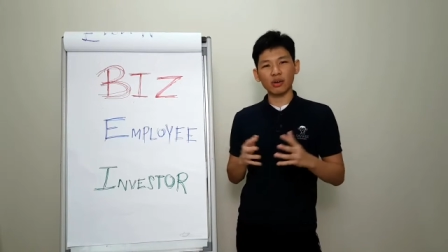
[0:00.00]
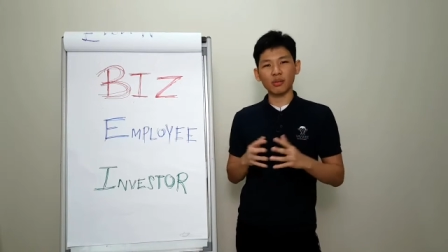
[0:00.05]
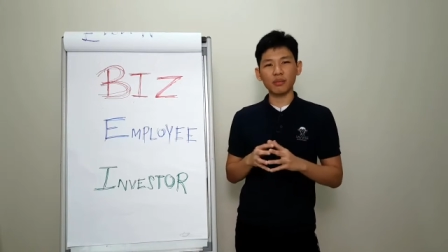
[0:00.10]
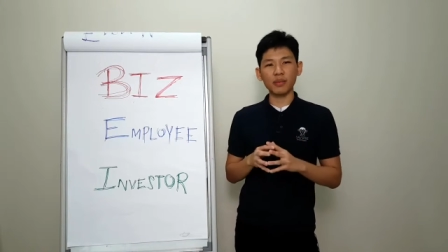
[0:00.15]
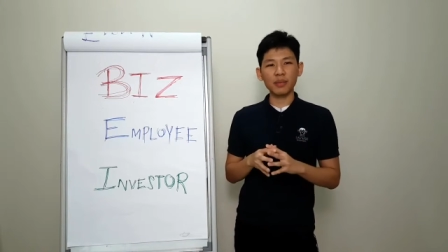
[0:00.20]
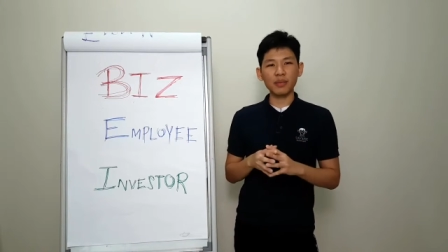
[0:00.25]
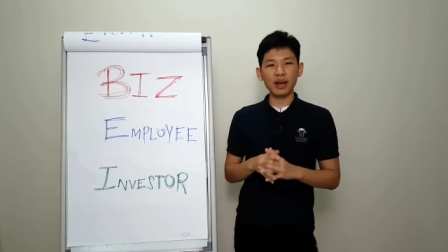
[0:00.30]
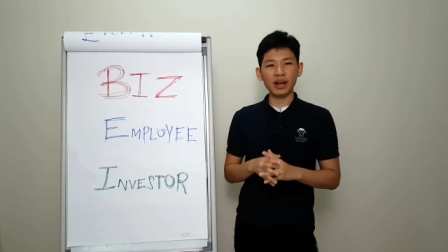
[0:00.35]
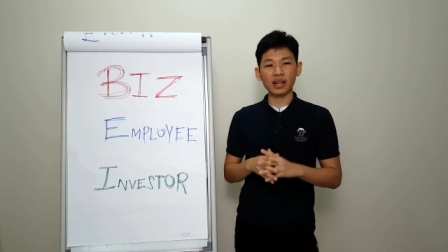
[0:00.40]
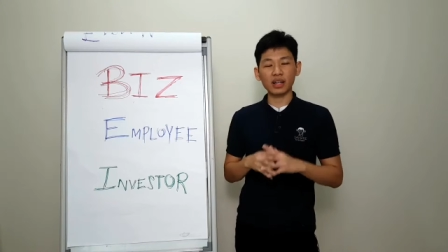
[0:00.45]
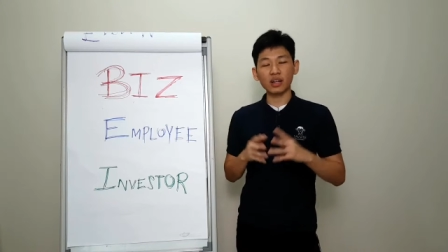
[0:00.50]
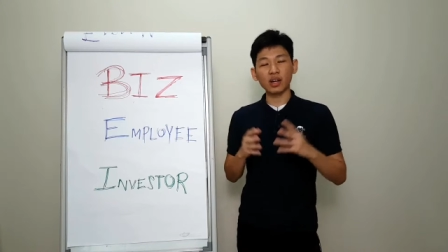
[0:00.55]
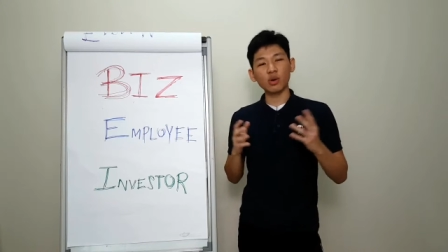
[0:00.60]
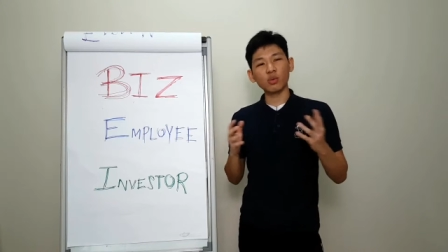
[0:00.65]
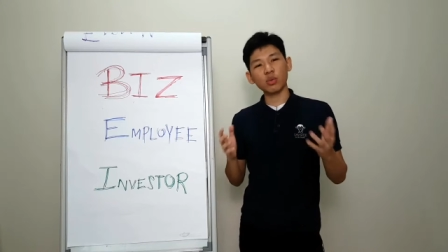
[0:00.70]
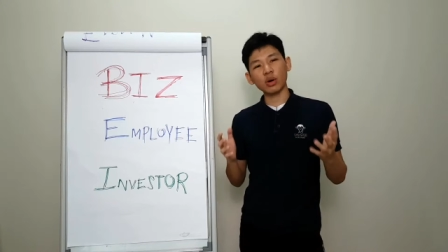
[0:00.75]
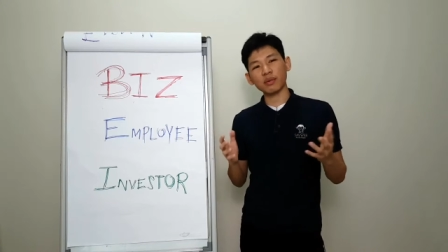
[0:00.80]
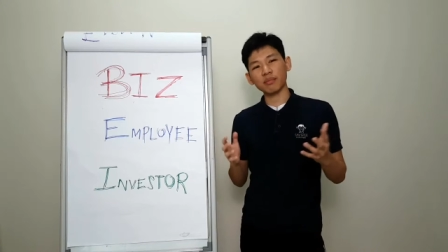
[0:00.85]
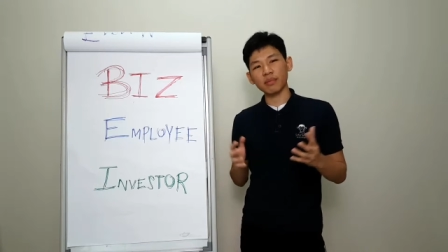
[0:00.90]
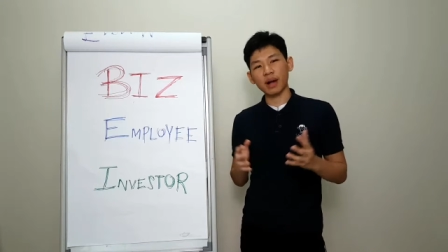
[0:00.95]
or maybe I
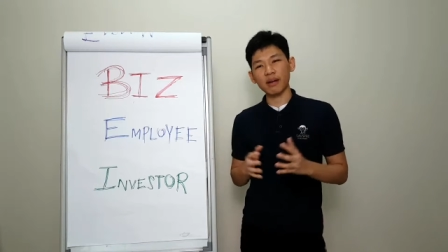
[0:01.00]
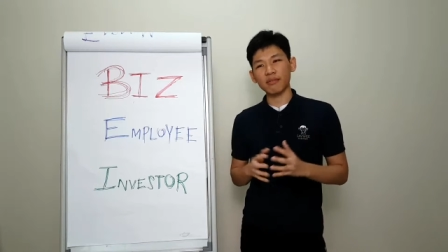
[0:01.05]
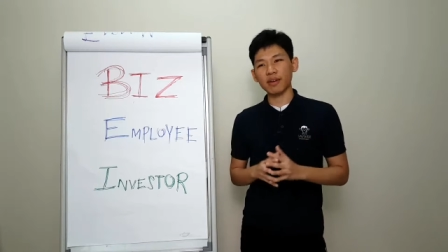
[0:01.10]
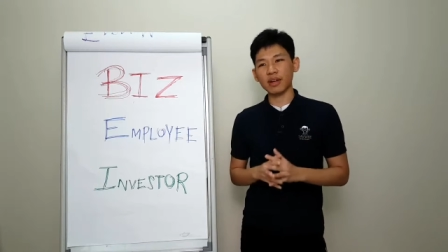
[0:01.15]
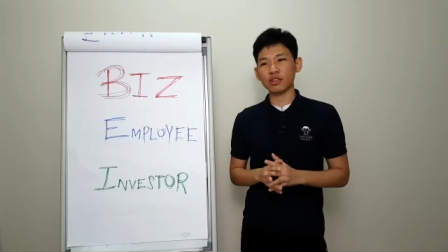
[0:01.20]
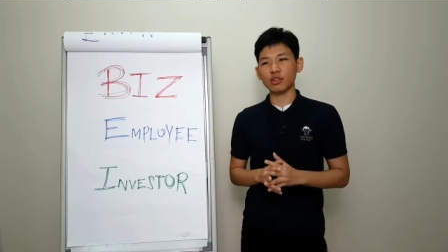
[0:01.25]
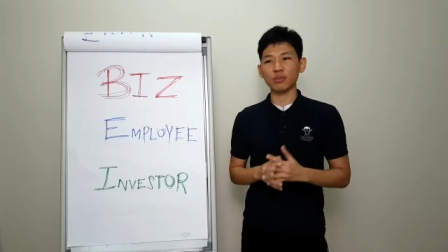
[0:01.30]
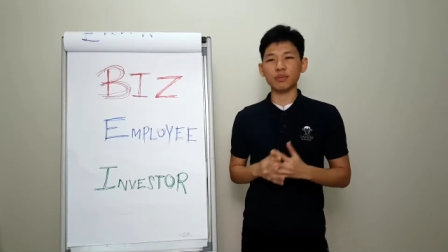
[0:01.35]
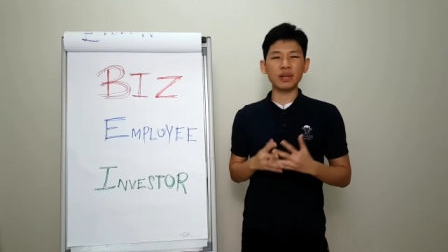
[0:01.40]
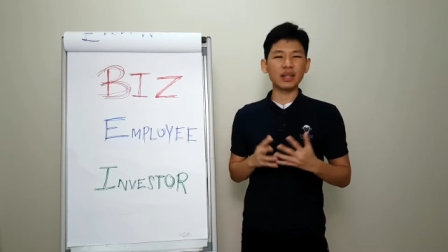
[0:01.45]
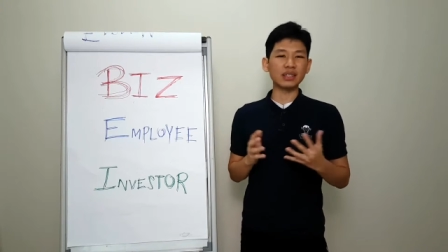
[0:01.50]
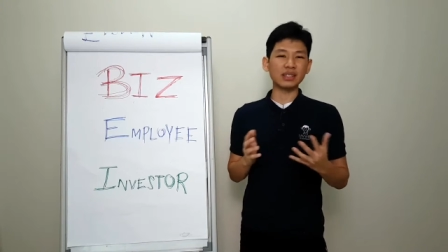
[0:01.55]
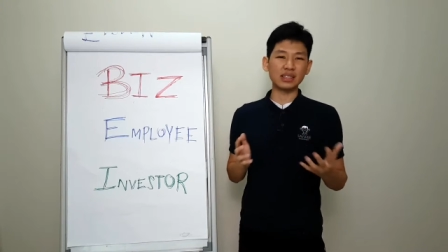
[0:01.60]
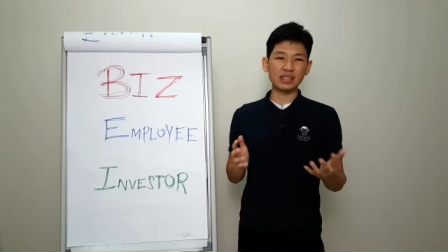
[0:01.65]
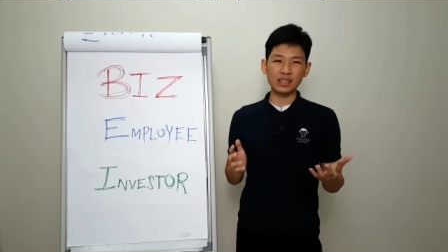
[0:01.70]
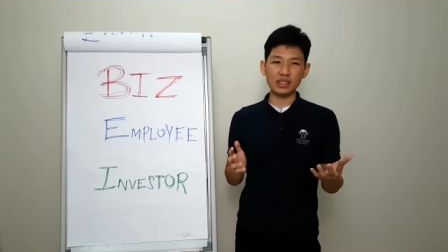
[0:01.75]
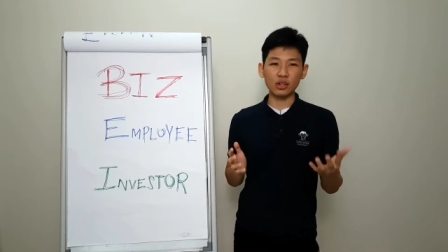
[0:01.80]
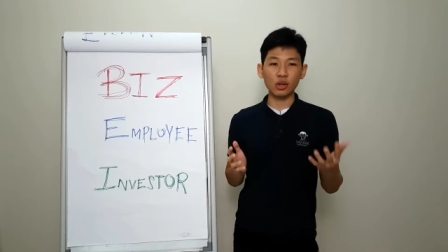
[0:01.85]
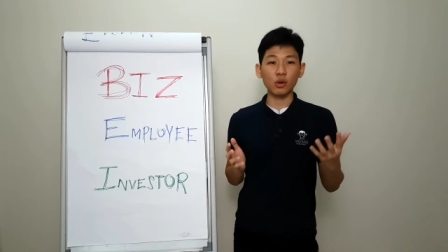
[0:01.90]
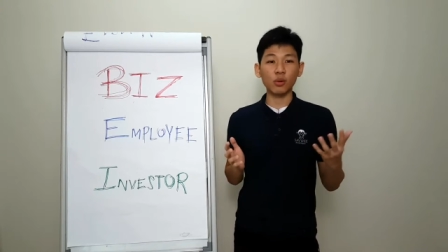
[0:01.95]
cannot work my way to be a
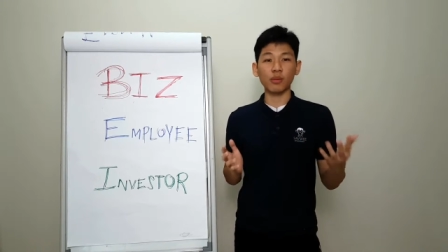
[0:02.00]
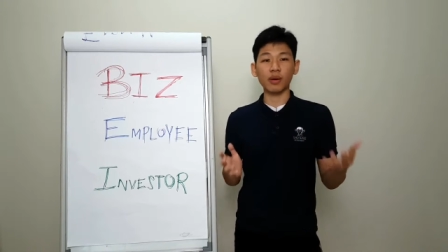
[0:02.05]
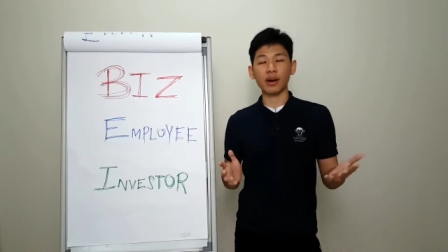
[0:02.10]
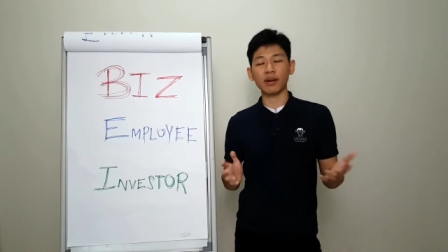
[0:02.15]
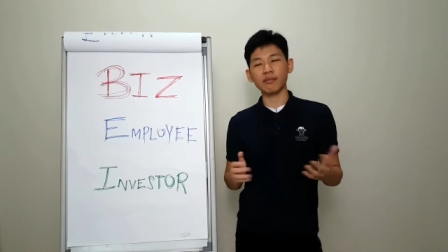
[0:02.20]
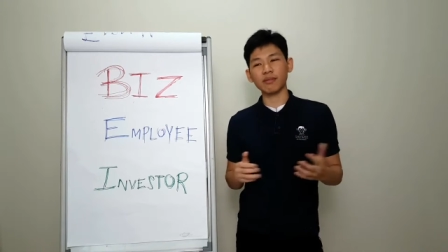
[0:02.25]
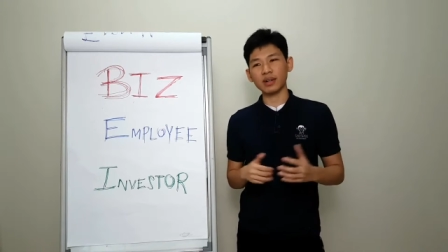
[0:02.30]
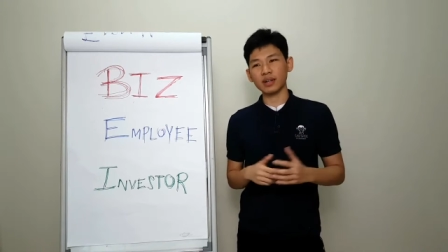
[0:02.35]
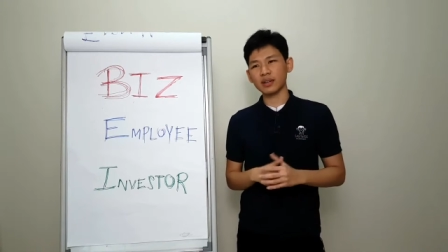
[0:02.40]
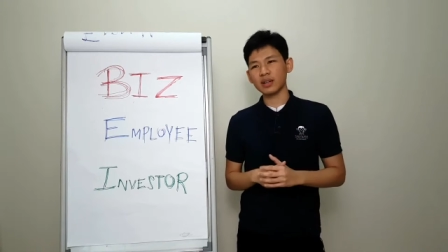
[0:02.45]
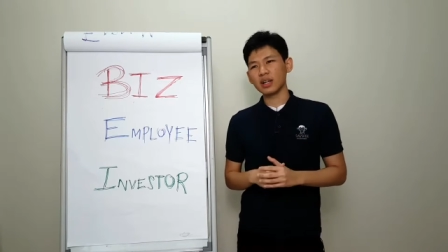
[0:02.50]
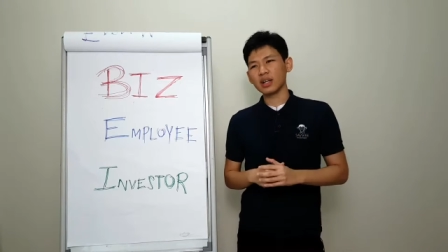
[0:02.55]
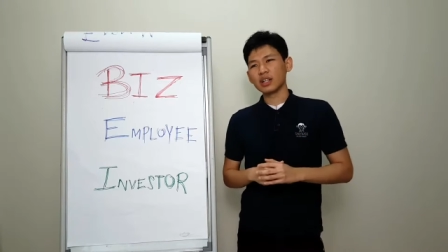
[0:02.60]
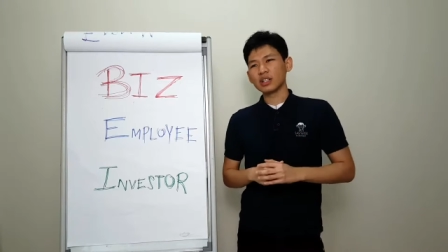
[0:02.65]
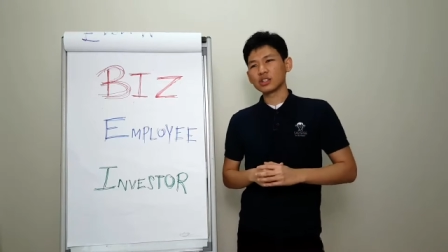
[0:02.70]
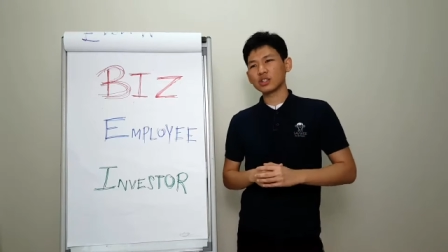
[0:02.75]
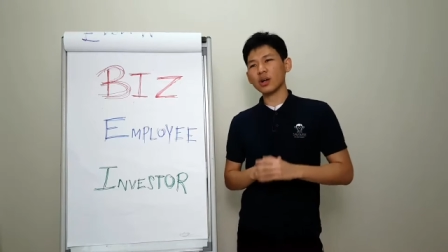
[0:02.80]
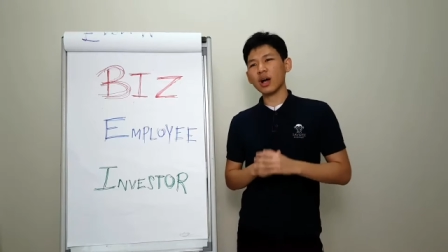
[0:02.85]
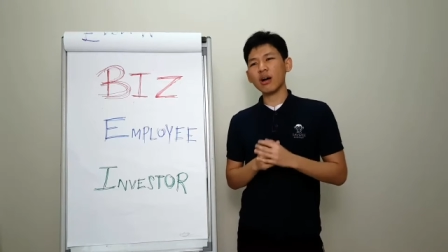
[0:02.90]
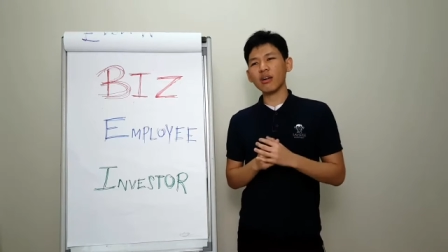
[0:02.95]
CEO or whatever.
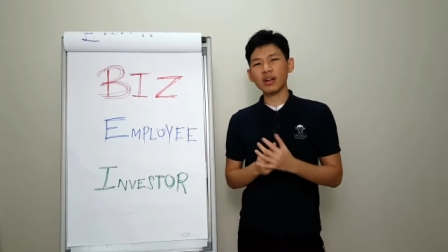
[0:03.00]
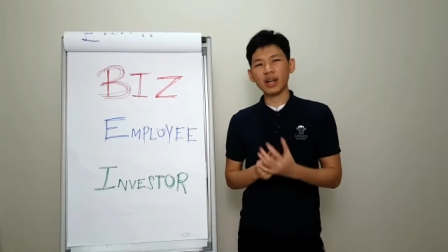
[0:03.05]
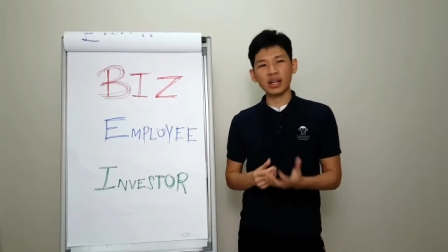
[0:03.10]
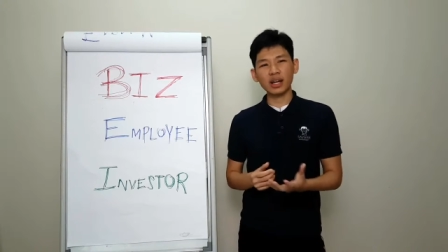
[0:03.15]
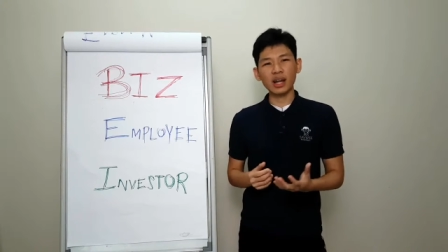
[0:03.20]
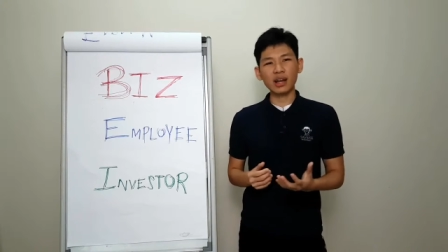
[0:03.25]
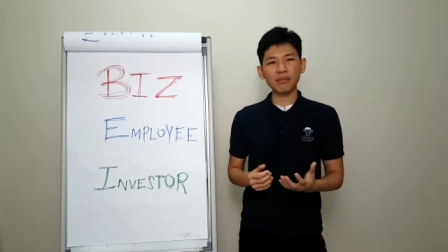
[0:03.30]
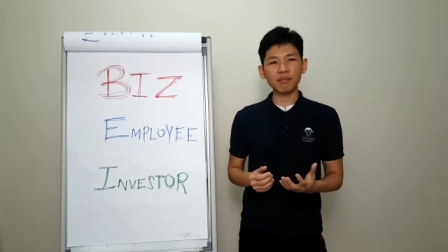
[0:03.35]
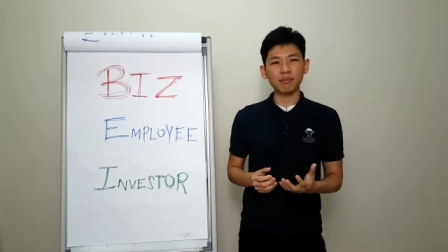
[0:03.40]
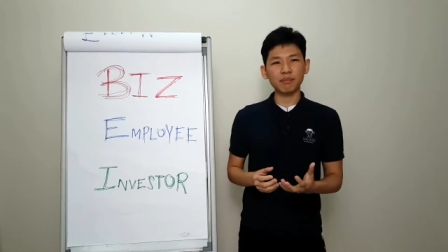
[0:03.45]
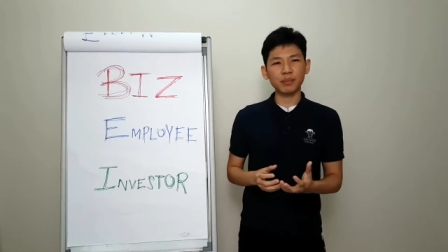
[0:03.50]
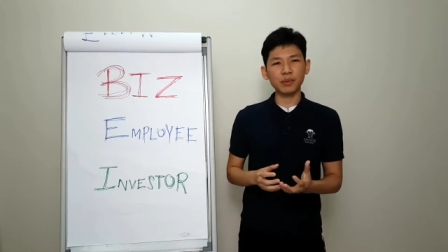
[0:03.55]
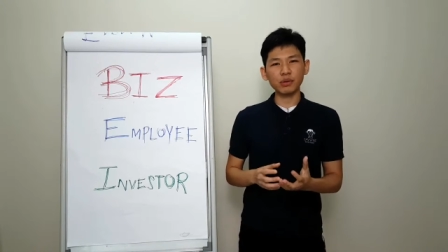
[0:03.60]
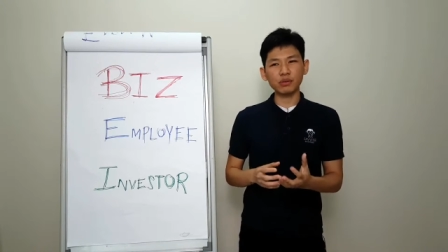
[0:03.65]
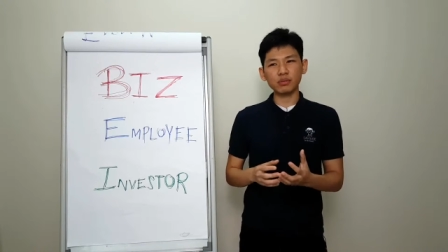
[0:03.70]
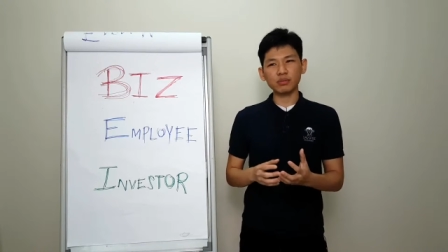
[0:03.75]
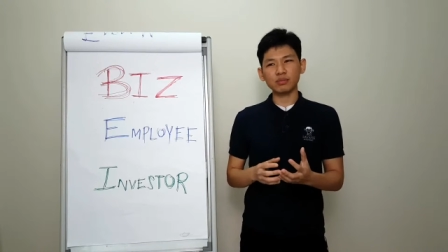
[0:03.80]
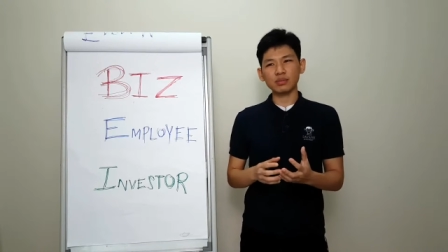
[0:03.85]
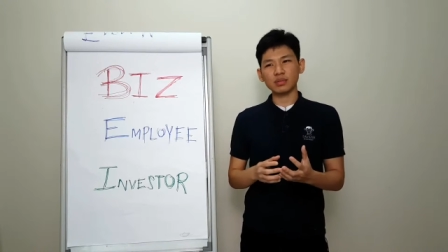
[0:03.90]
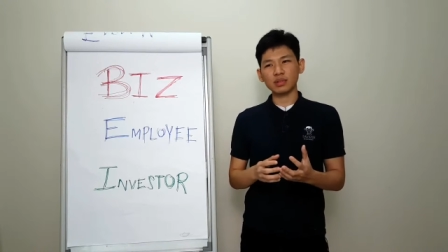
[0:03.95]
So how can I
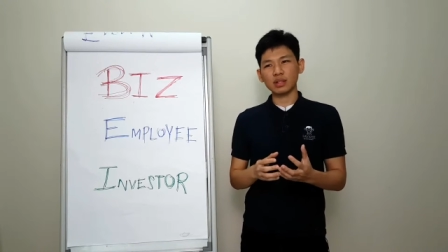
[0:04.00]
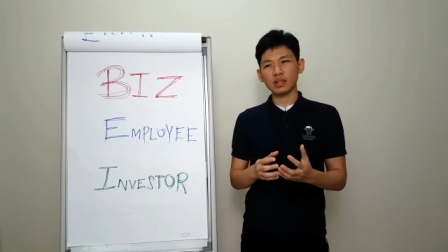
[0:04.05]
build